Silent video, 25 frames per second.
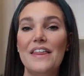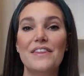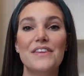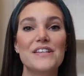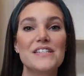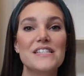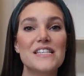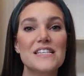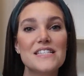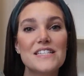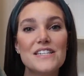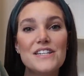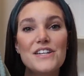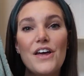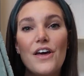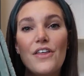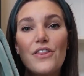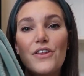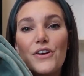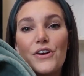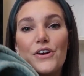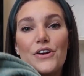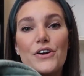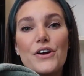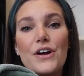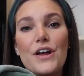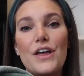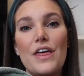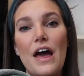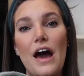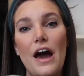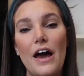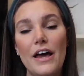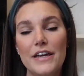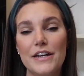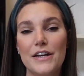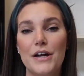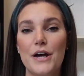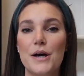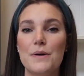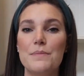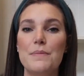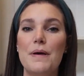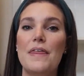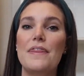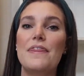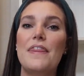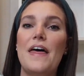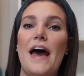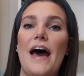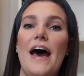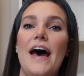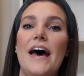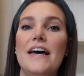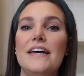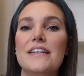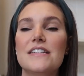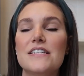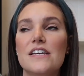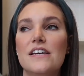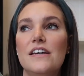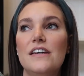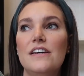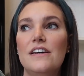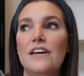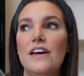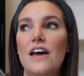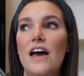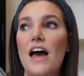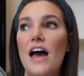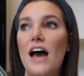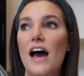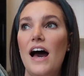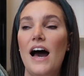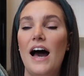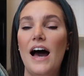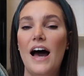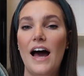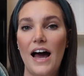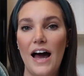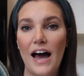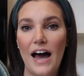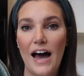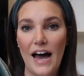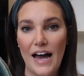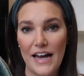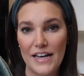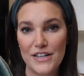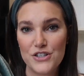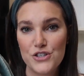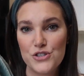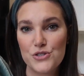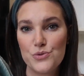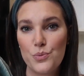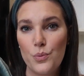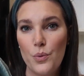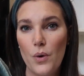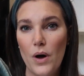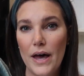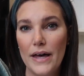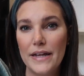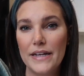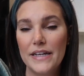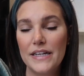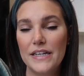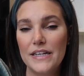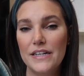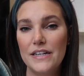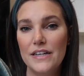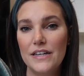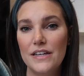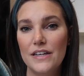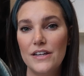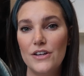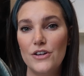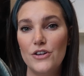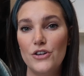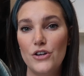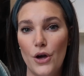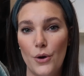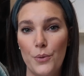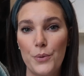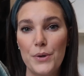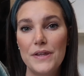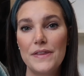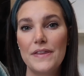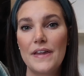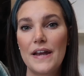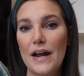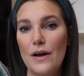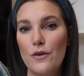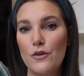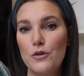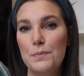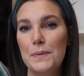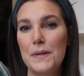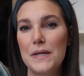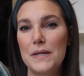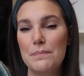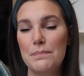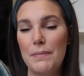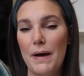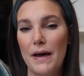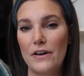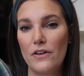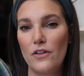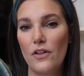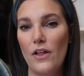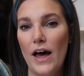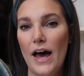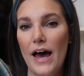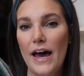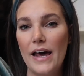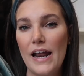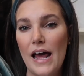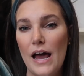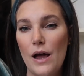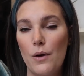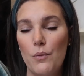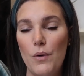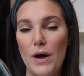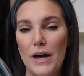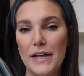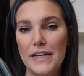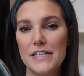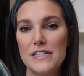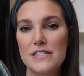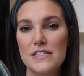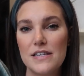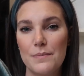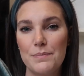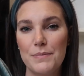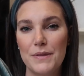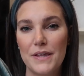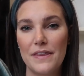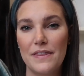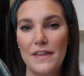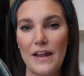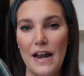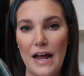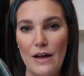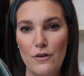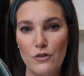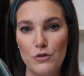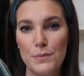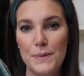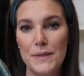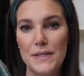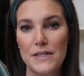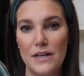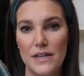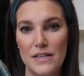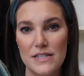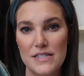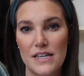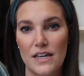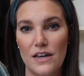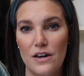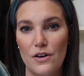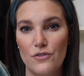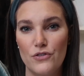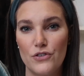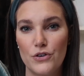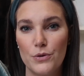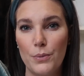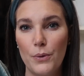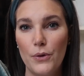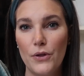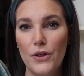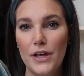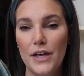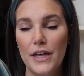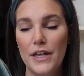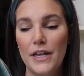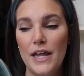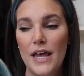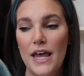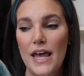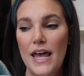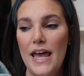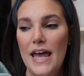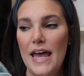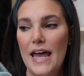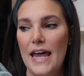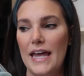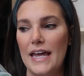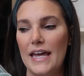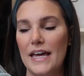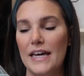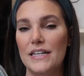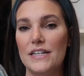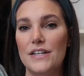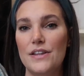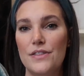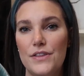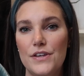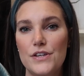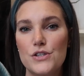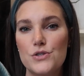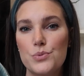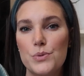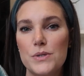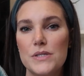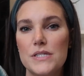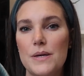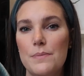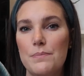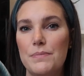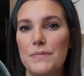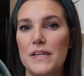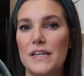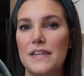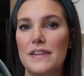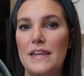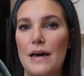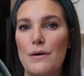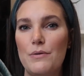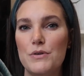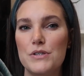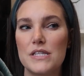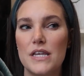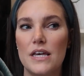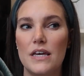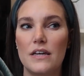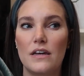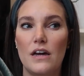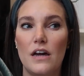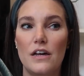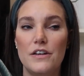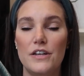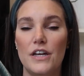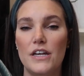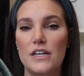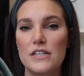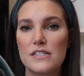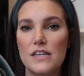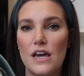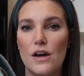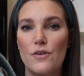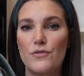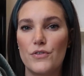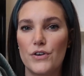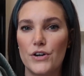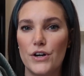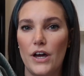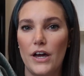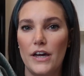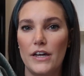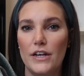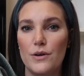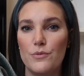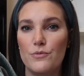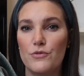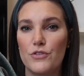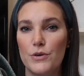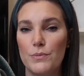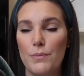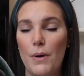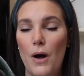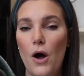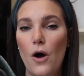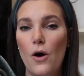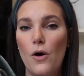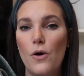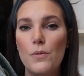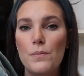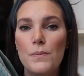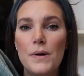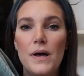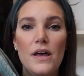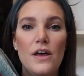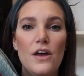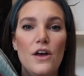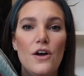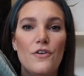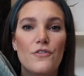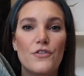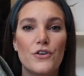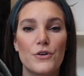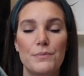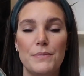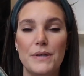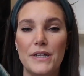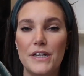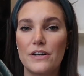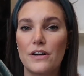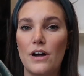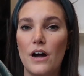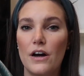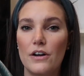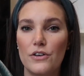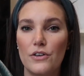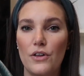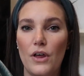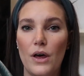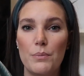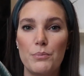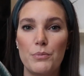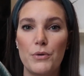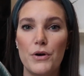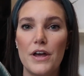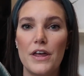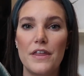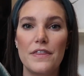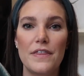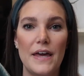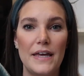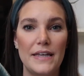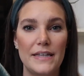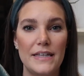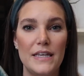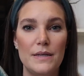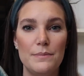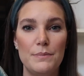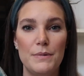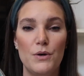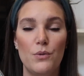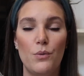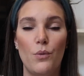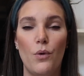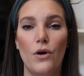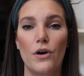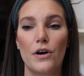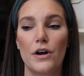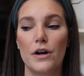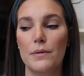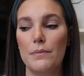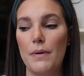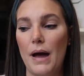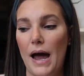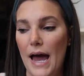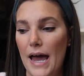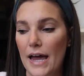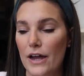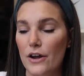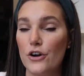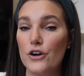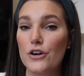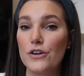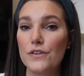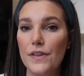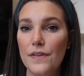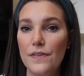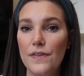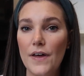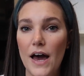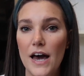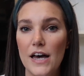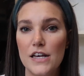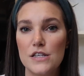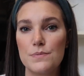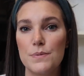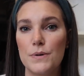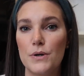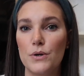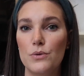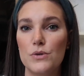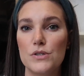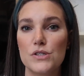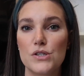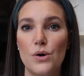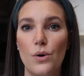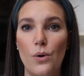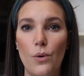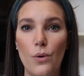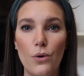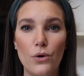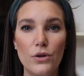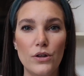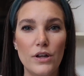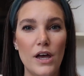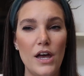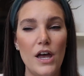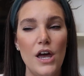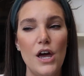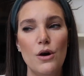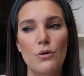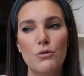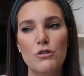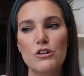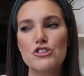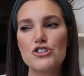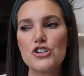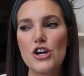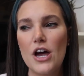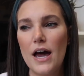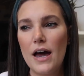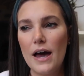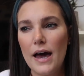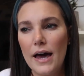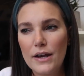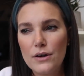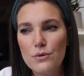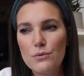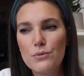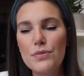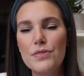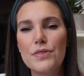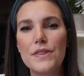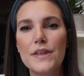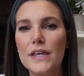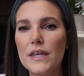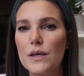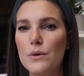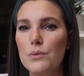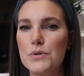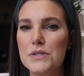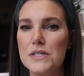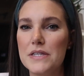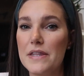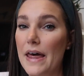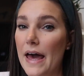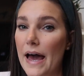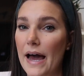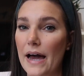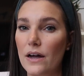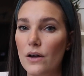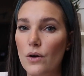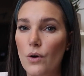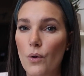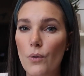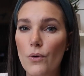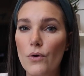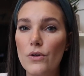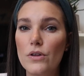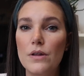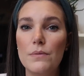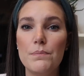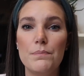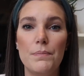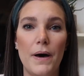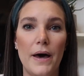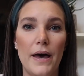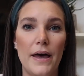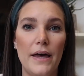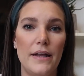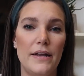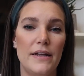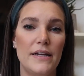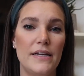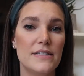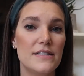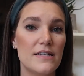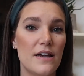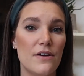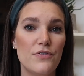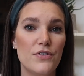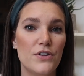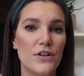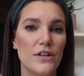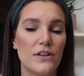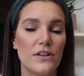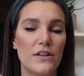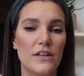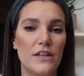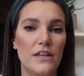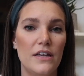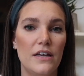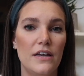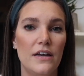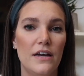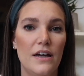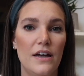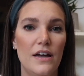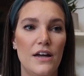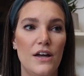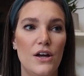This is another item that I just wanted, knowing that I would be in bed a lot, I wanted something that I would be nice and comfortable in. And this was something that was like a nice comfort item from home for me to cuddle up with and keep me warm. I heard that the hospital was cold, which I don't think it was that cold, but it definitely